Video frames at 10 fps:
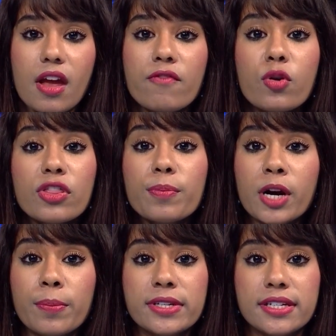For the
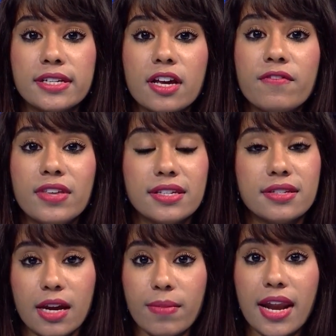purposes of this
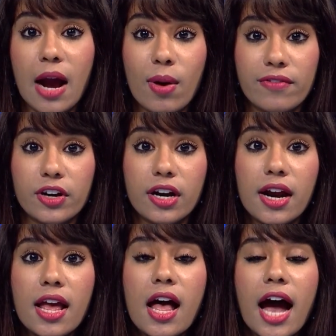segment, however,
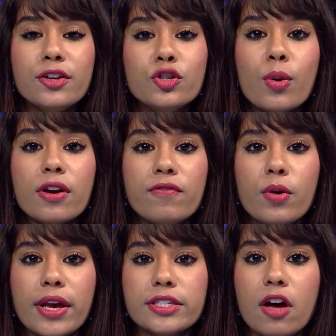I do want to
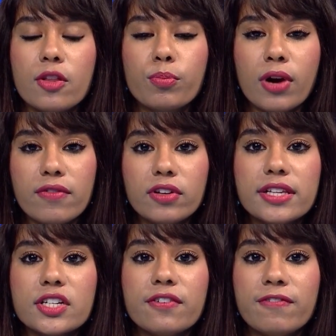focus on the
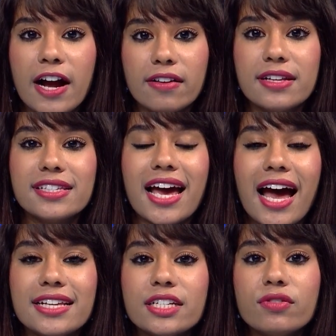prevalence of violence
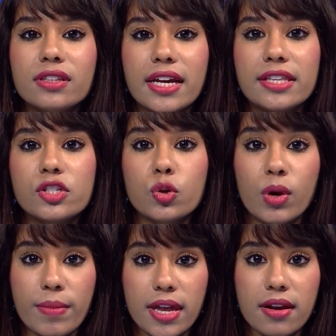as it relates to
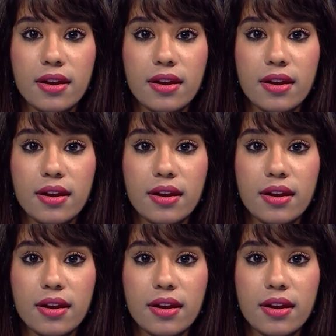women.